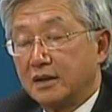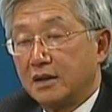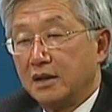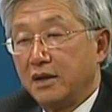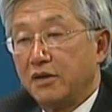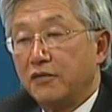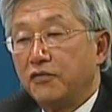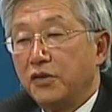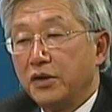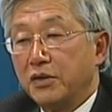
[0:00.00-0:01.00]
clearer
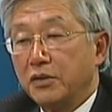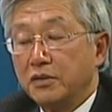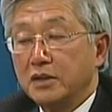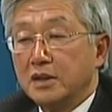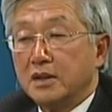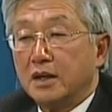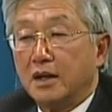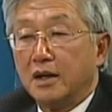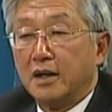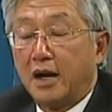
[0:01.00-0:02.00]
for you.
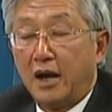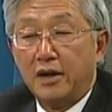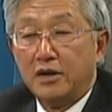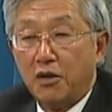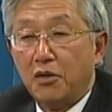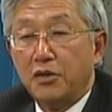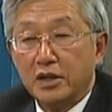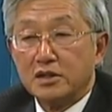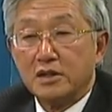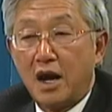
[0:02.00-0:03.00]
I know
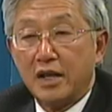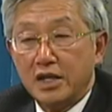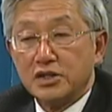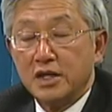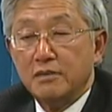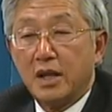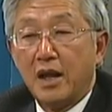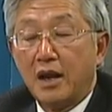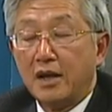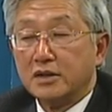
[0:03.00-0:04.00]
it's not easy,
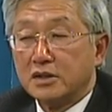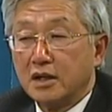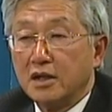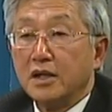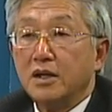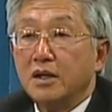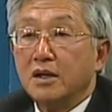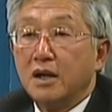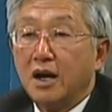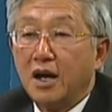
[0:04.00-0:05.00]
and I certainly
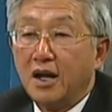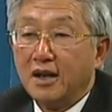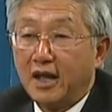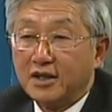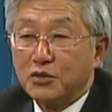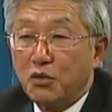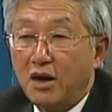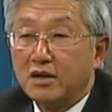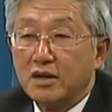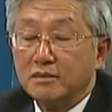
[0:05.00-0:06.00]
like to
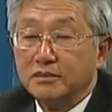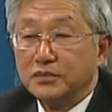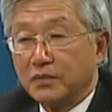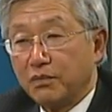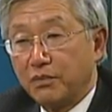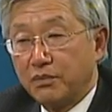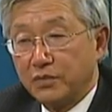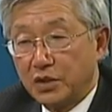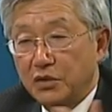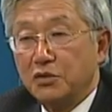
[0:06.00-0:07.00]
welcome
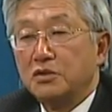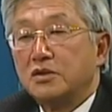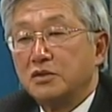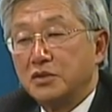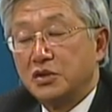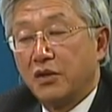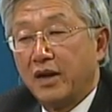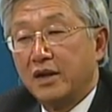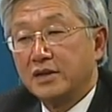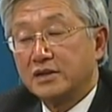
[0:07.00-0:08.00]
you to
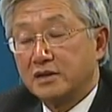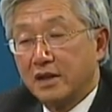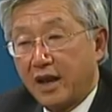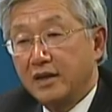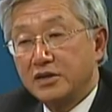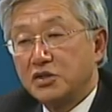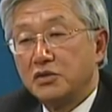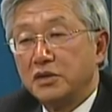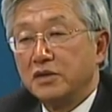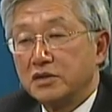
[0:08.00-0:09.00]
join us at the
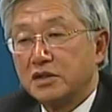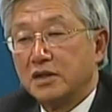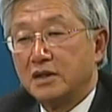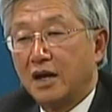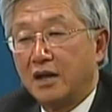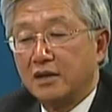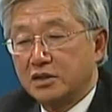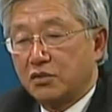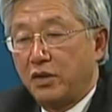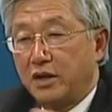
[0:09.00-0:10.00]
studio, sit on a
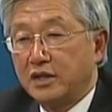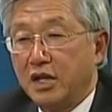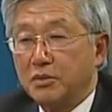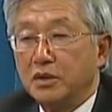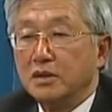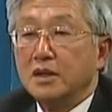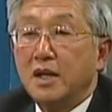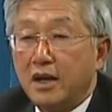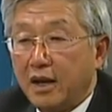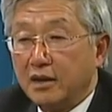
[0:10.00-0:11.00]
square table
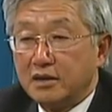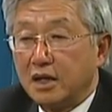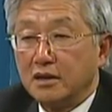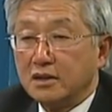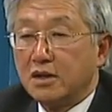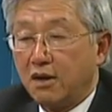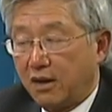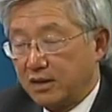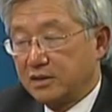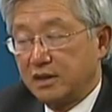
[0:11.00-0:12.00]
and deal the
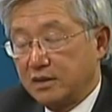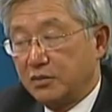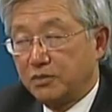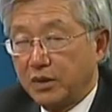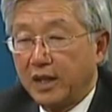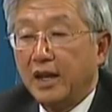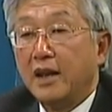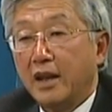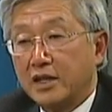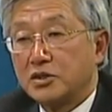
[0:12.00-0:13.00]
cards and play
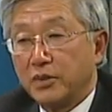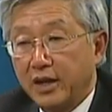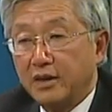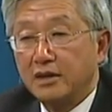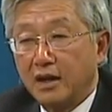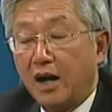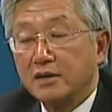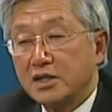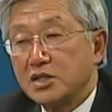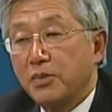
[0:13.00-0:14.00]
and explain on
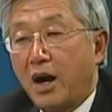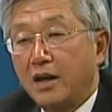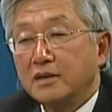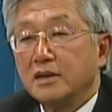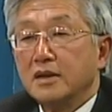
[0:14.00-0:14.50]
the spot.